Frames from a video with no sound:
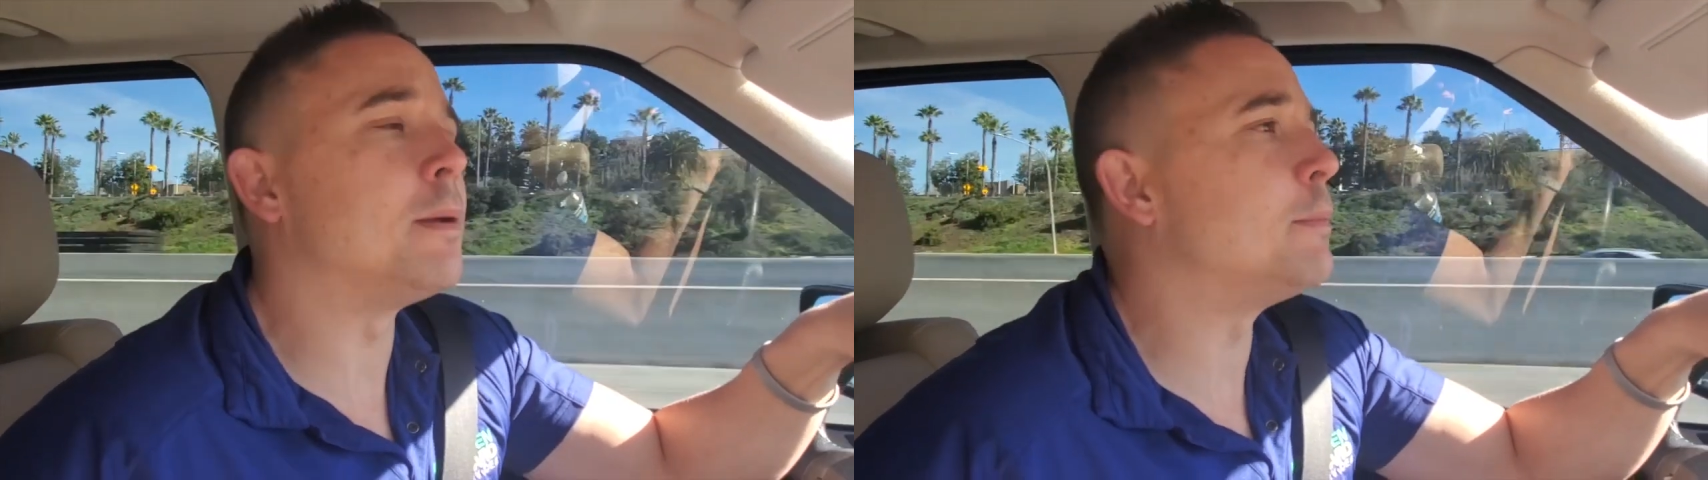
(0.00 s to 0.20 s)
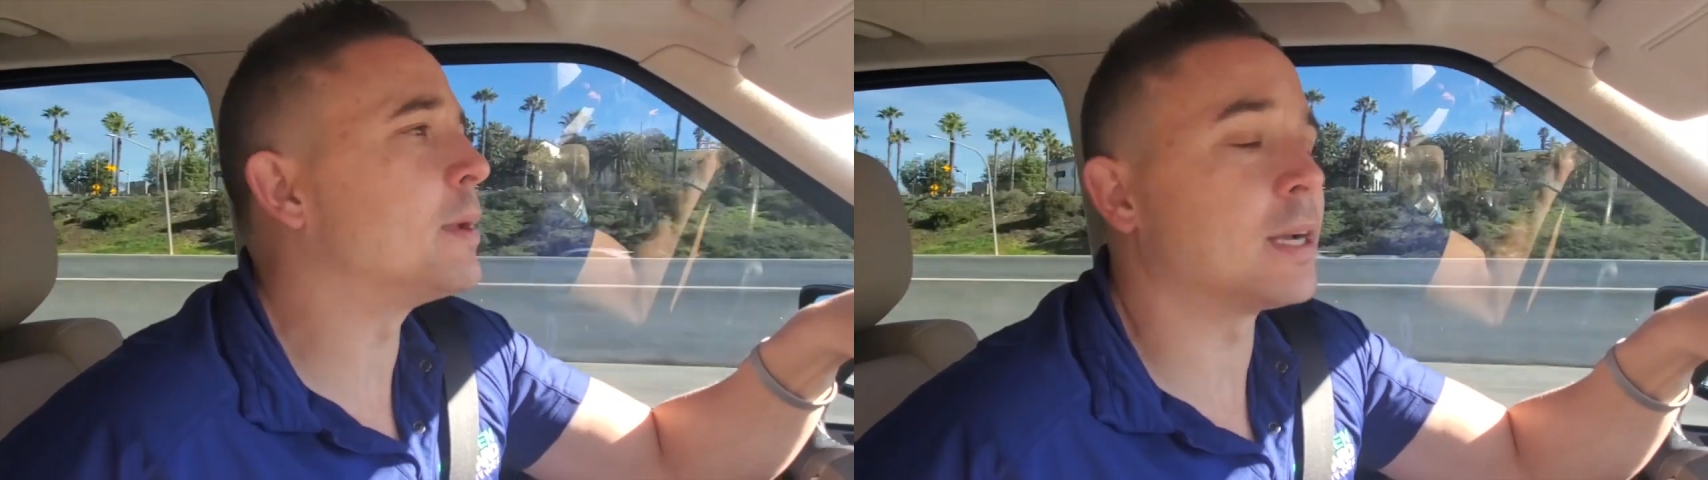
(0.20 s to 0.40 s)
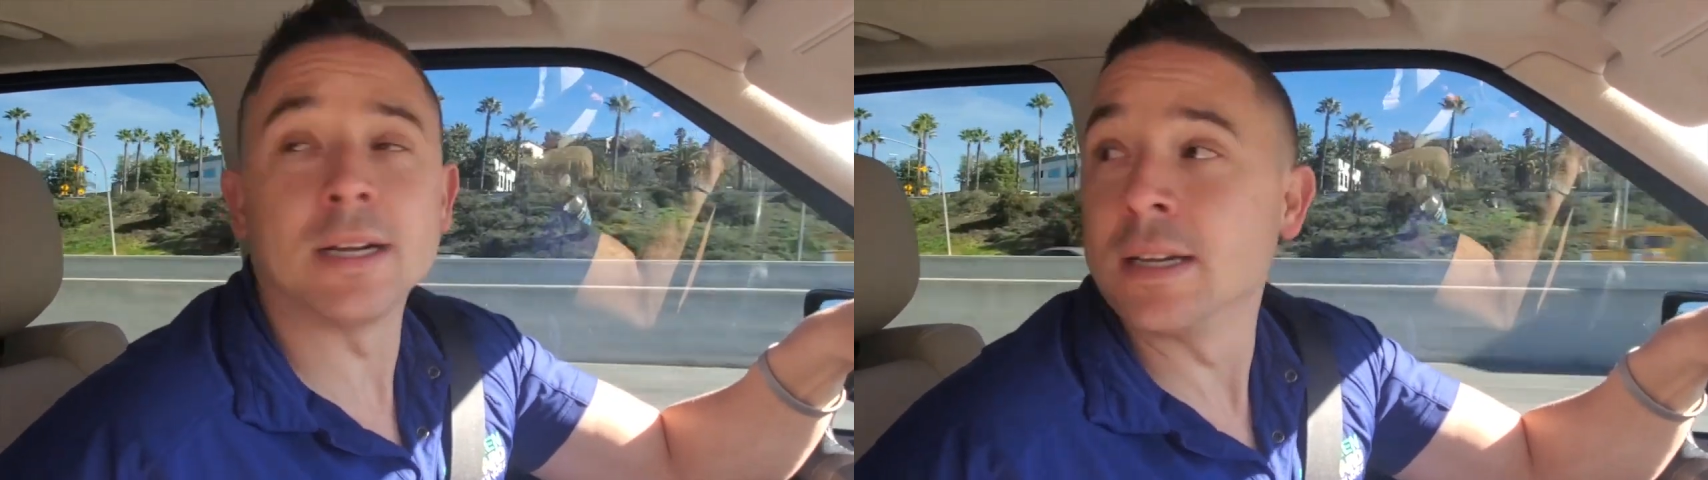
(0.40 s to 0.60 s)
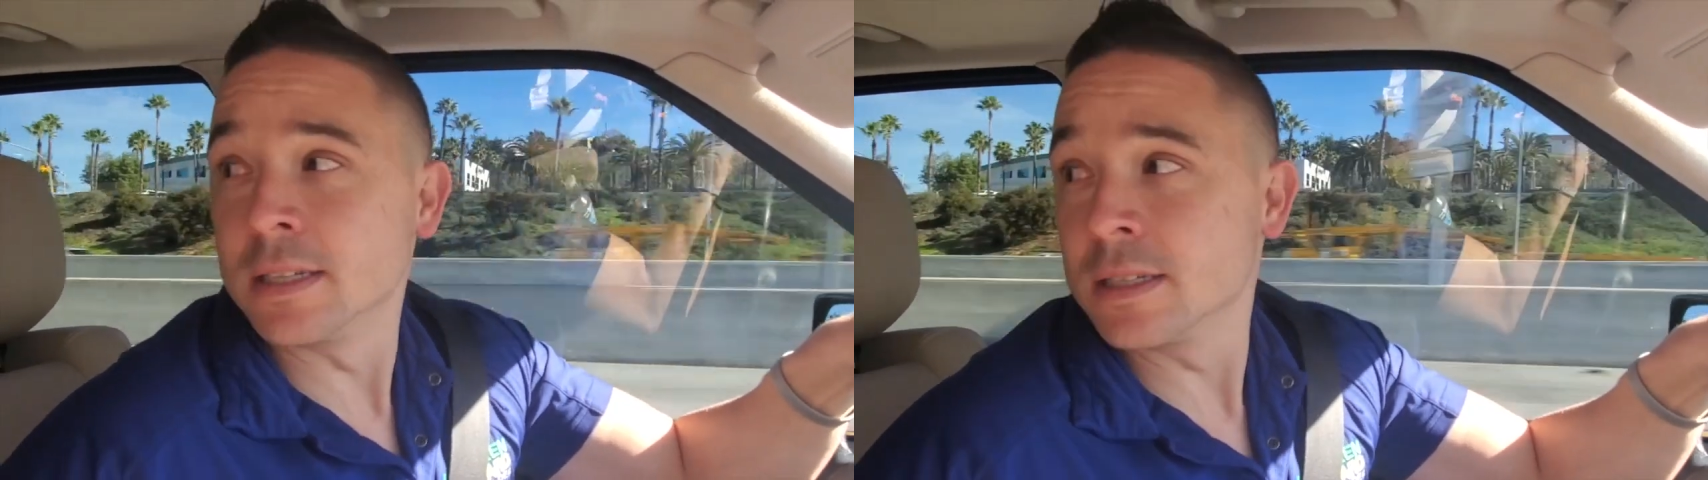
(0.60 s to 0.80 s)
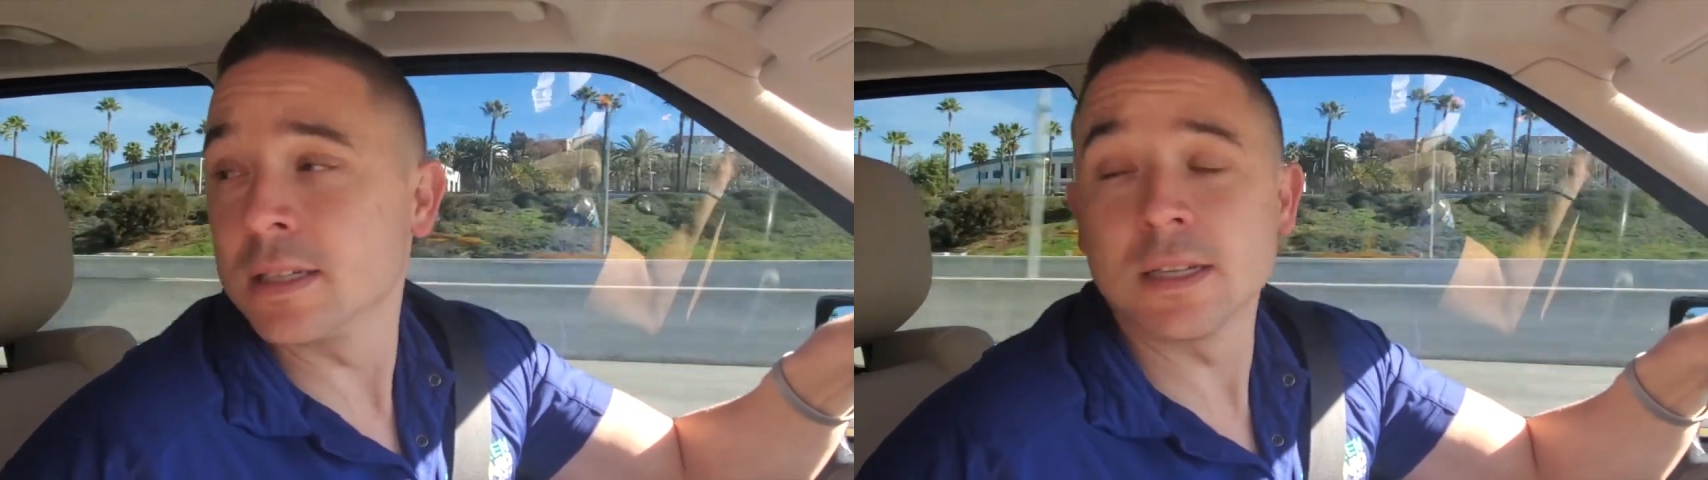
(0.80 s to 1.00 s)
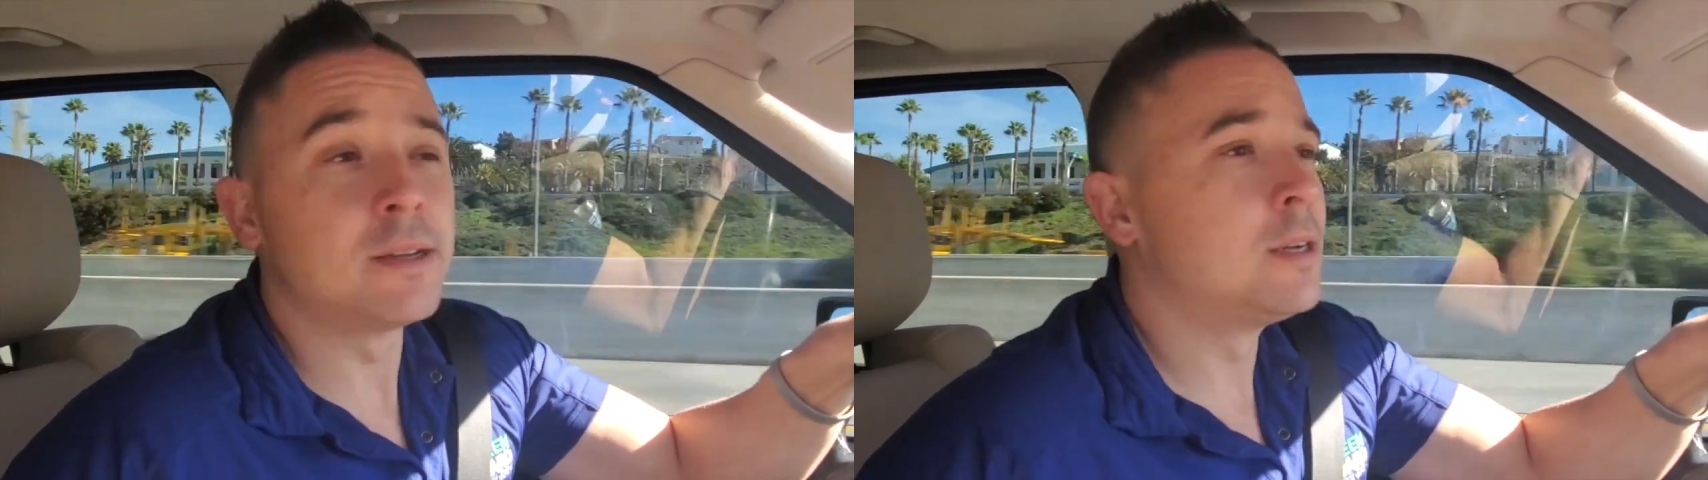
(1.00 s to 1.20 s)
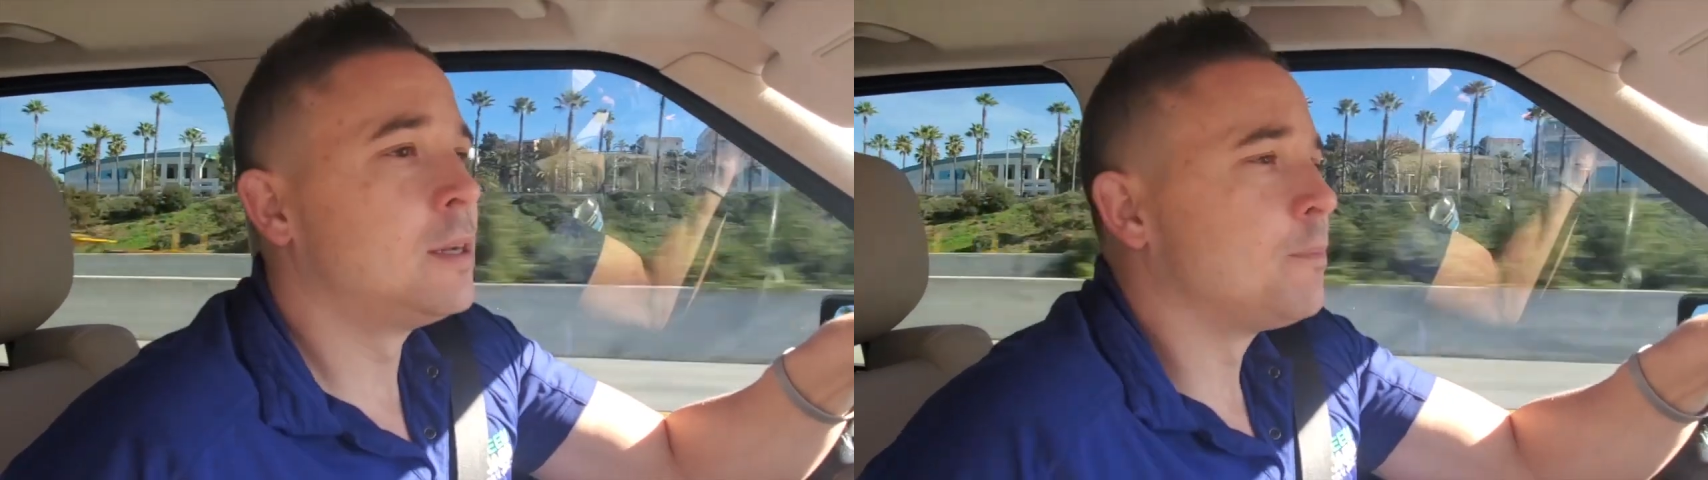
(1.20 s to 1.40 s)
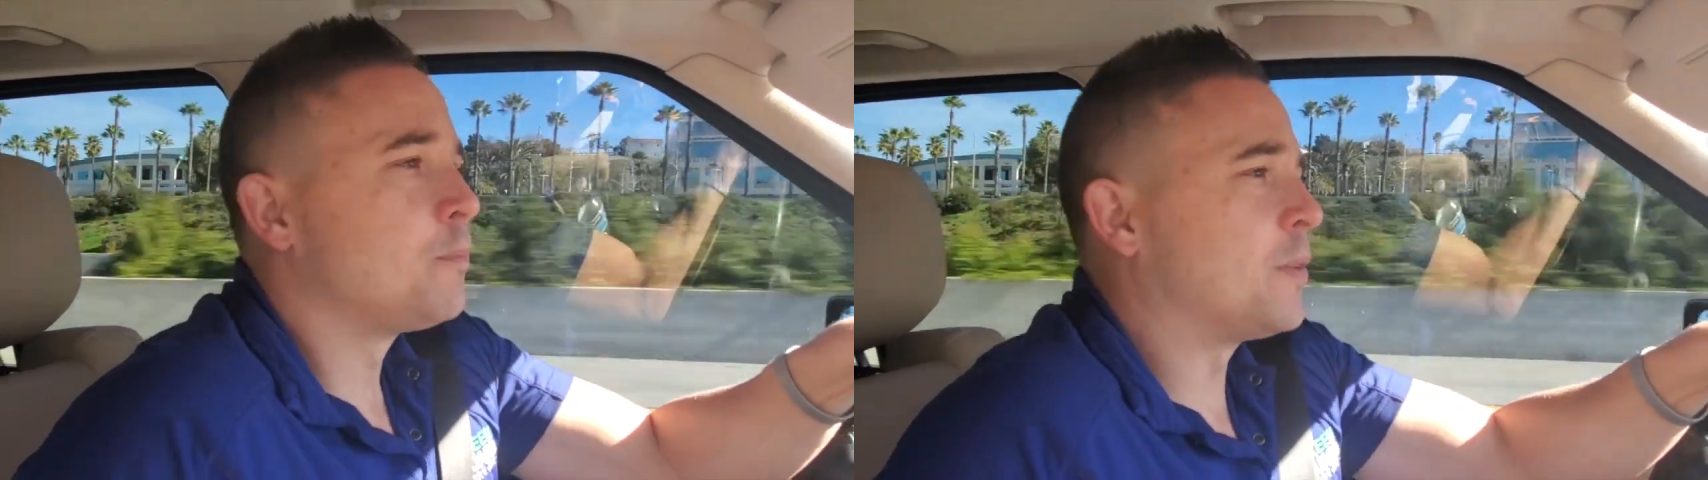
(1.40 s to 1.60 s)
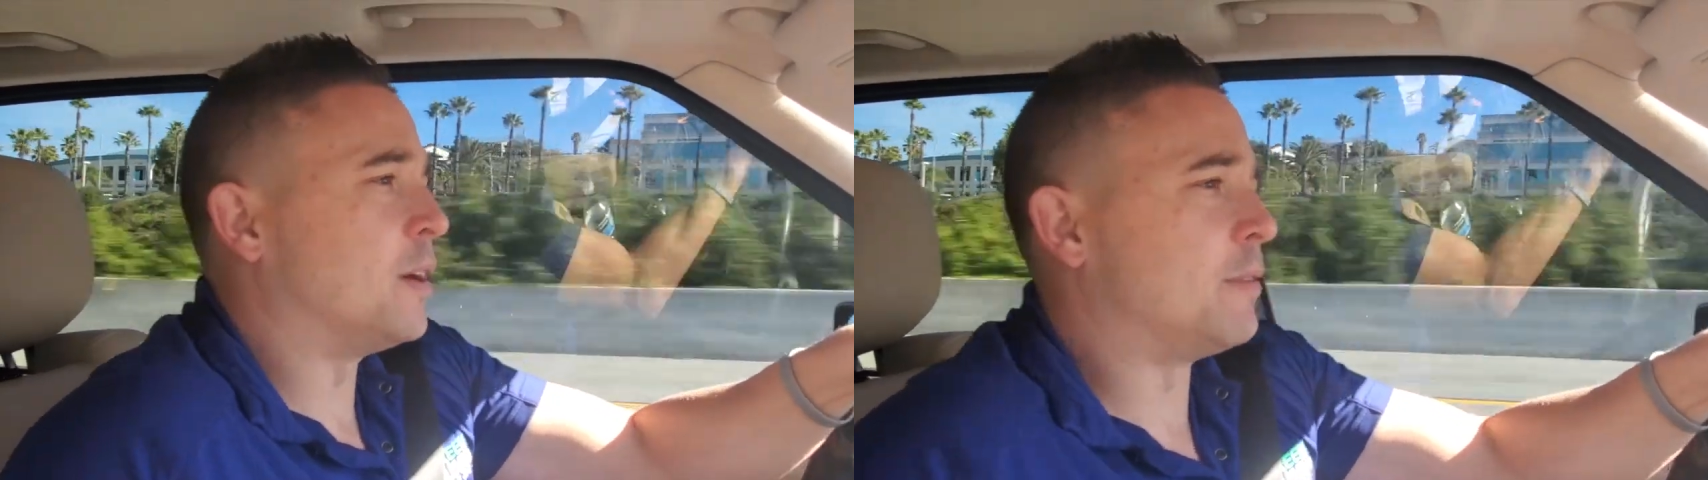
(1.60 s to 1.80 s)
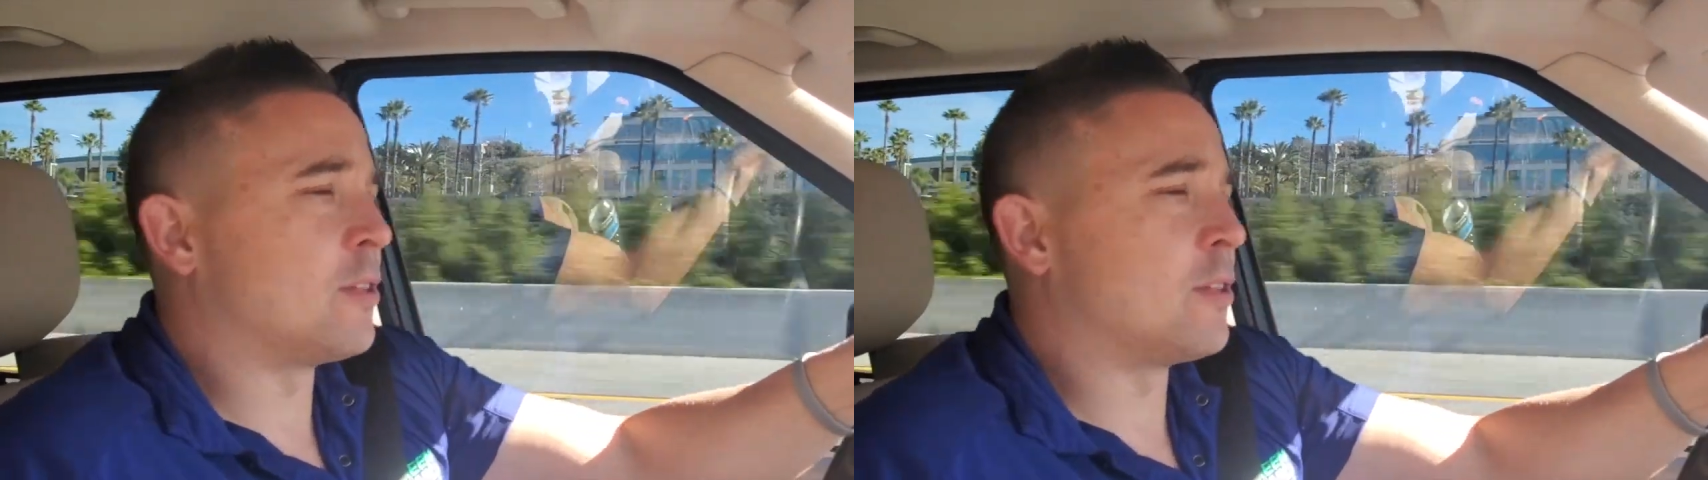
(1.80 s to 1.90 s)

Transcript: because of